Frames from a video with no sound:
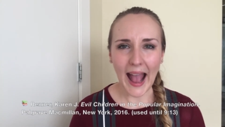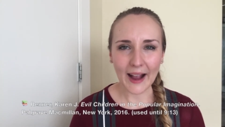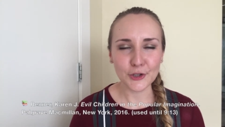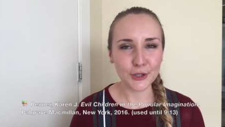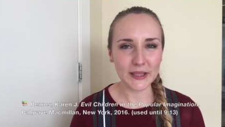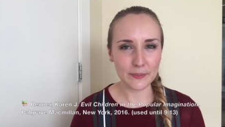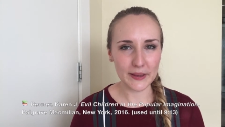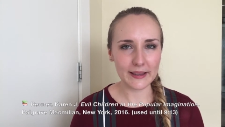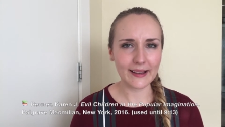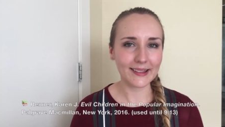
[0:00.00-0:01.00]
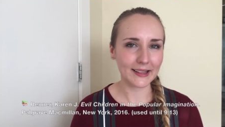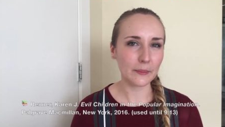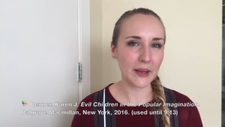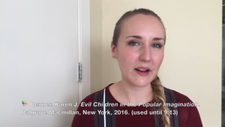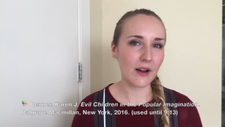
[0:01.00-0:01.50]
actually be a little
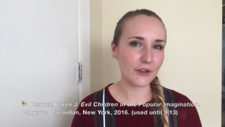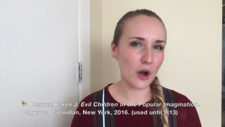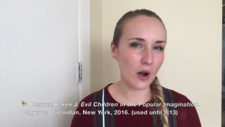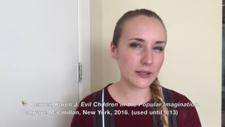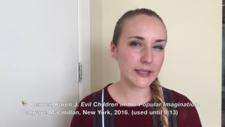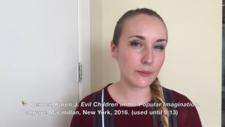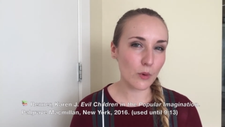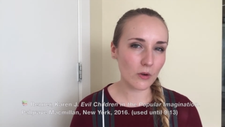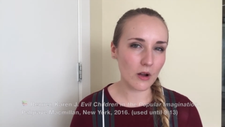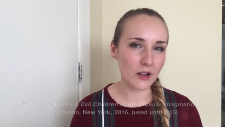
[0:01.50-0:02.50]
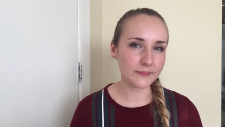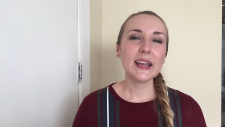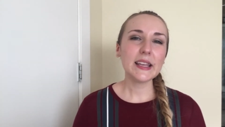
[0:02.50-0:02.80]
bit of an oxymoron